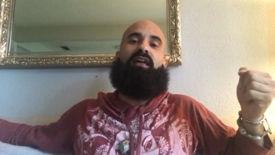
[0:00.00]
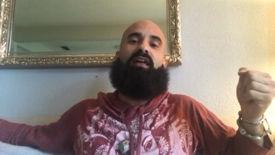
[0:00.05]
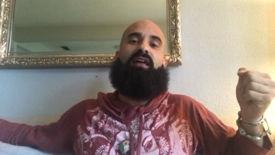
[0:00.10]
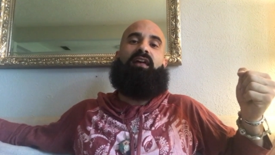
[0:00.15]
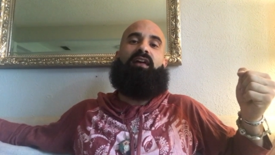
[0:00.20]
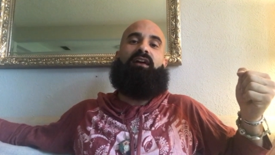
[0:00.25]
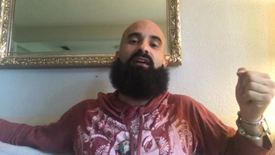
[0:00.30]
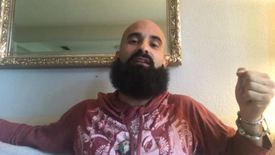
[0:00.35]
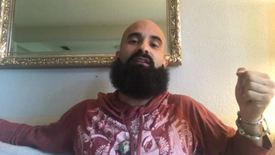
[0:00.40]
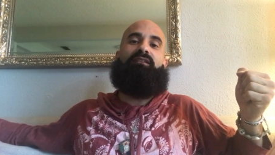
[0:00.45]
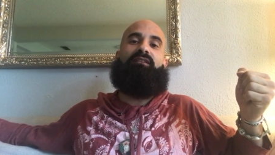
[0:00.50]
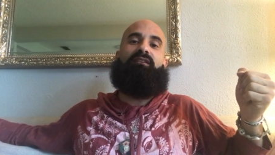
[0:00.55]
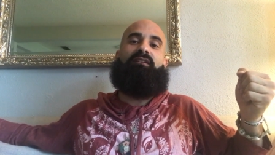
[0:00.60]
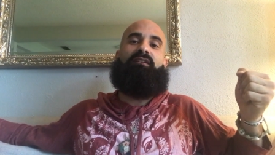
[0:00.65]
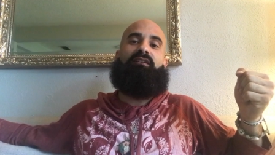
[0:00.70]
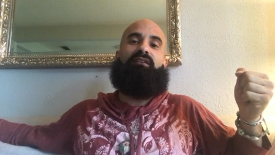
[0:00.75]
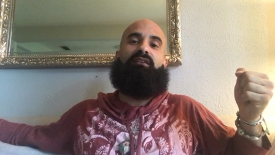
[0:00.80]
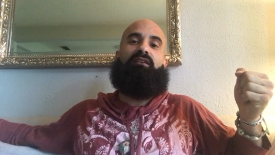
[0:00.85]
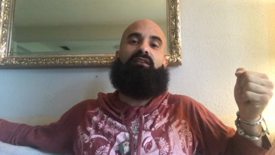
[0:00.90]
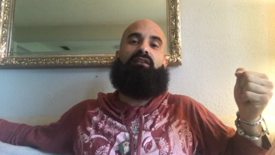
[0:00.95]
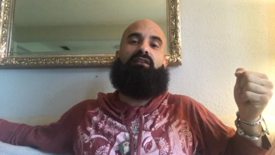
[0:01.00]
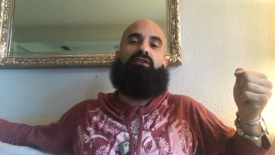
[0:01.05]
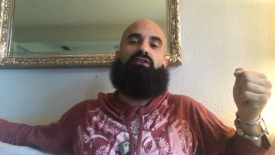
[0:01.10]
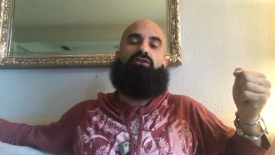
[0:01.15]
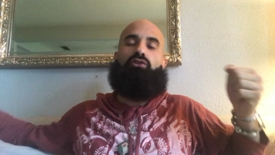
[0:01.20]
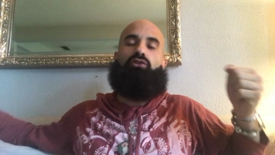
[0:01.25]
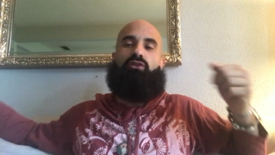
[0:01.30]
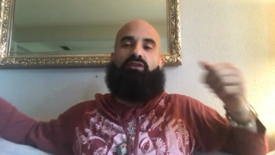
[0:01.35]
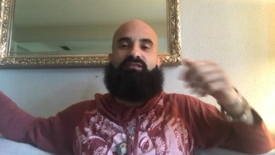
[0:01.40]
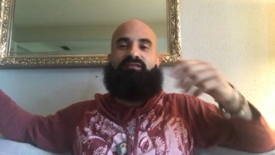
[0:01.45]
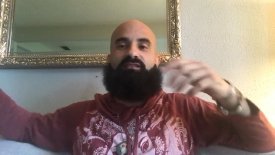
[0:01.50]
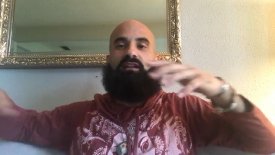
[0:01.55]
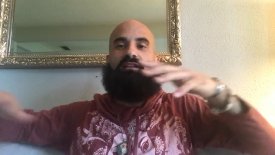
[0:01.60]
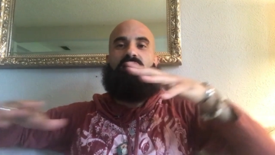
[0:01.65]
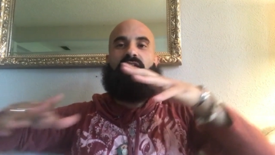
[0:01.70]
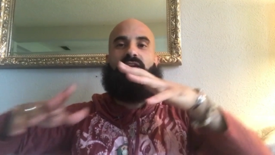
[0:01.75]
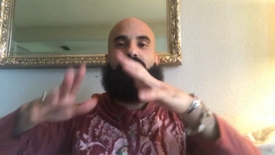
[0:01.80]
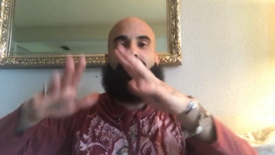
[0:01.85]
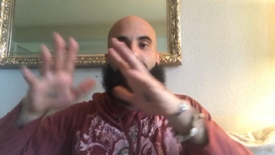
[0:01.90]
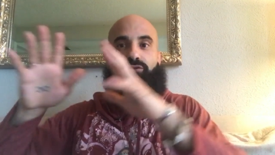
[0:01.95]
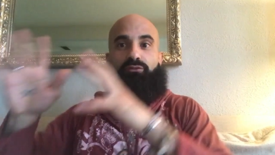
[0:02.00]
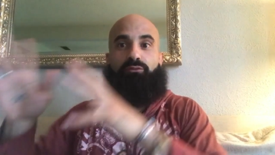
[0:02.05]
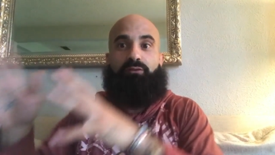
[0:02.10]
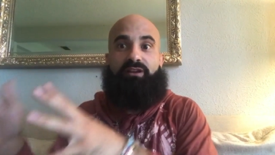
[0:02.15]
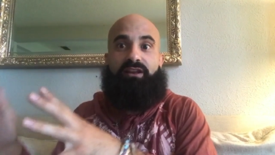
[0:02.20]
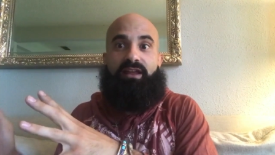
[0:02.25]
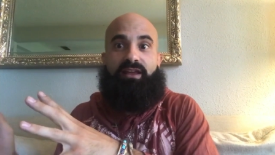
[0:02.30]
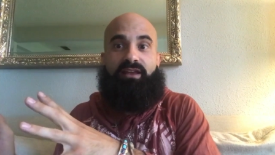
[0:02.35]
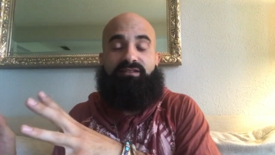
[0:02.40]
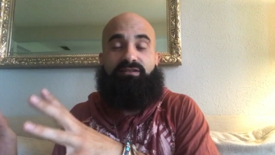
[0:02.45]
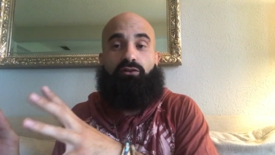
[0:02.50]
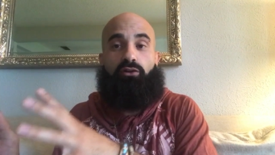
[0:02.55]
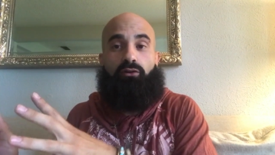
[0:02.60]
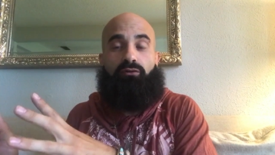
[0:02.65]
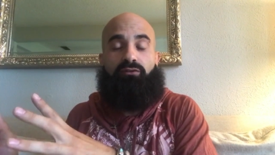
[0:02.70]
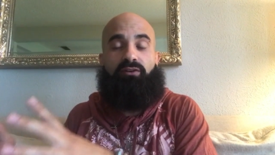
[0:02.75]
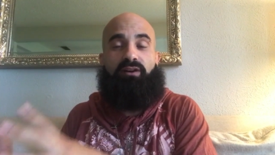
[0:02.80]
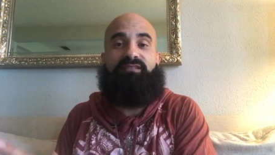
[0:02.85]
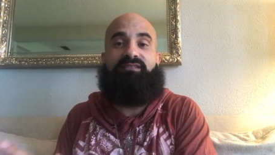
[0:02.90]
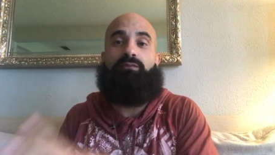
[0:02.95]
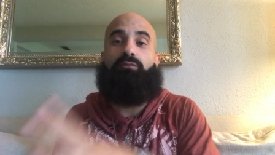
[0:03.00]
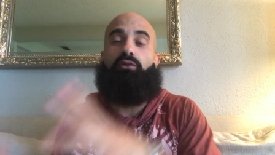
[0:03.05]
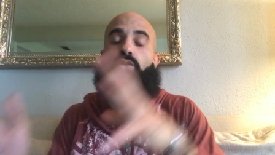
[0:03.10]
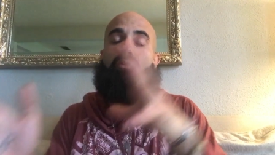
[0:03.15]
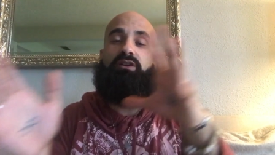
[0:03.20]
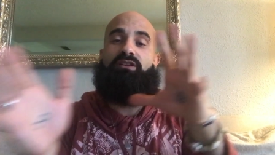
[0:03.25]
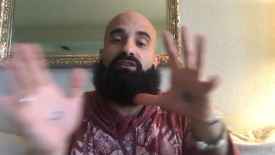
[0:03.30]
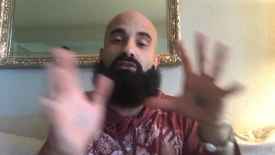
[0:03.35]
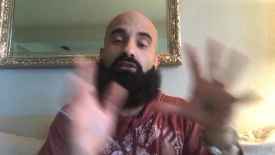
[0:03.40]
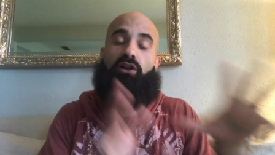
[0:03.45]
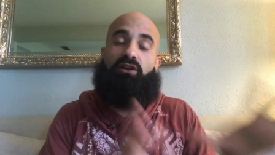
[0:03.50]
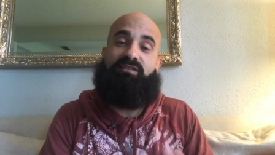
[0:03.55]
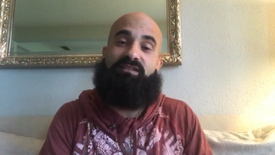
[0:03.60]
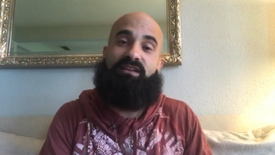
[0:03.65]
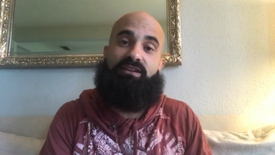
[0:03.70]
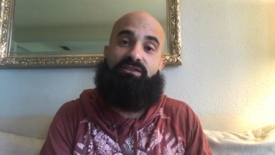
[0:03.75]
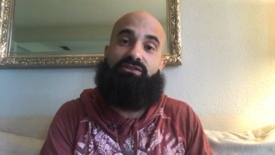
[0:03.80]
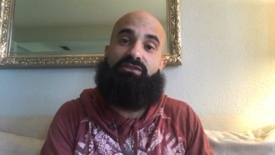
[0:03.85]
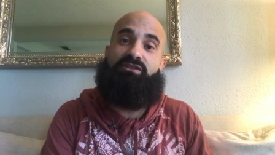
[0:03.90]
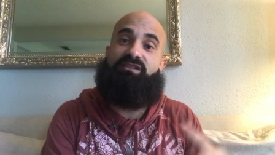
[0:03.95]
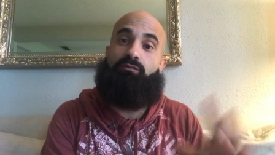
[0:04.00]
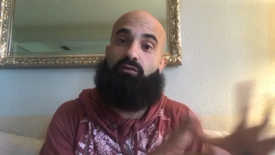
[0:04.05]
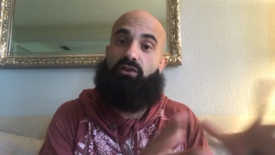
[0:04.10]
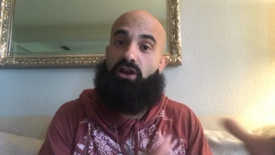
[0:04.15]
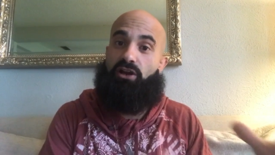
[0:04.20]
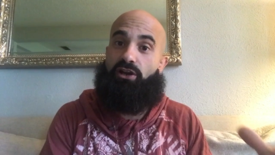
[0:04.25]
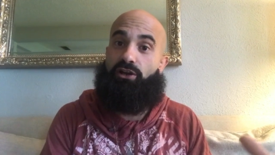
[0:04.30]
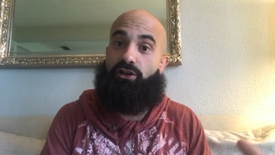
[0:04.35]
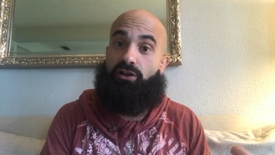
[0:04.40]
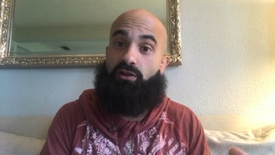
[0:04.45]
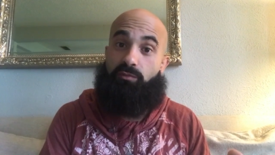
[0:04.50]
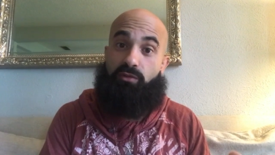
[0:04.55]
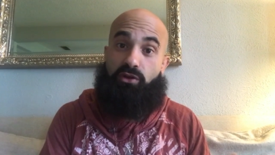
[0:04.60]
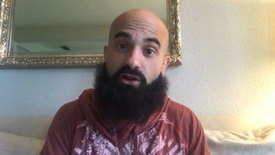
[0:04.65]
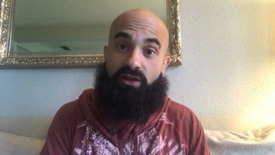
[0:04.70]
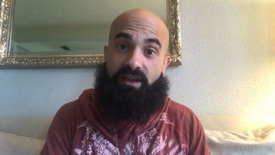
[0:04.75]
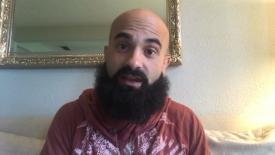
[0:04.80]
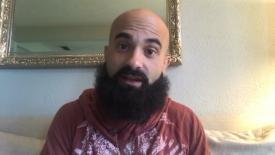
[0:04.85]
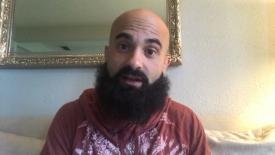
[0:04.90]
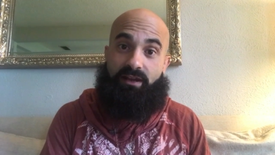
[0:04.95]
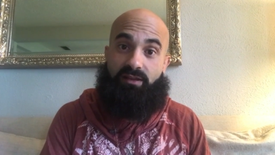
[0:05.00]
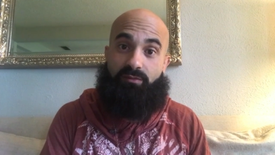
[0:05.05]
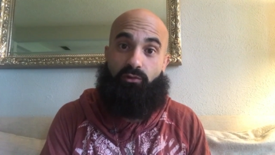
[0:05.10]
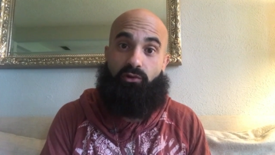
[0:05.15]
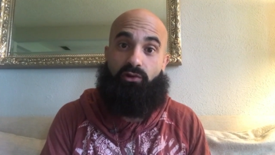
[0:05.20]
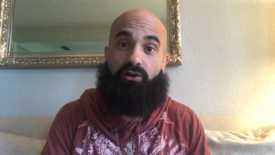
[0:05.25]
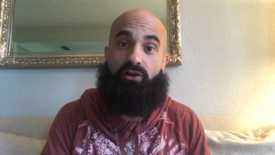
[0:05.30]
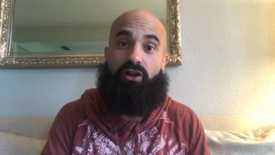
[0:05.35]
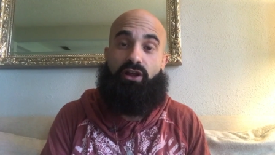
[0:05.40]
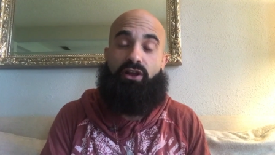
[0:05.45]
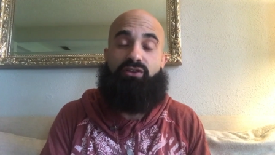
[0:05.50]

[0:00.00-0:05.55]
and you know, it's not like for three days, girlfriends, I'm going to Los Angeles and we're not going to communicate anymore.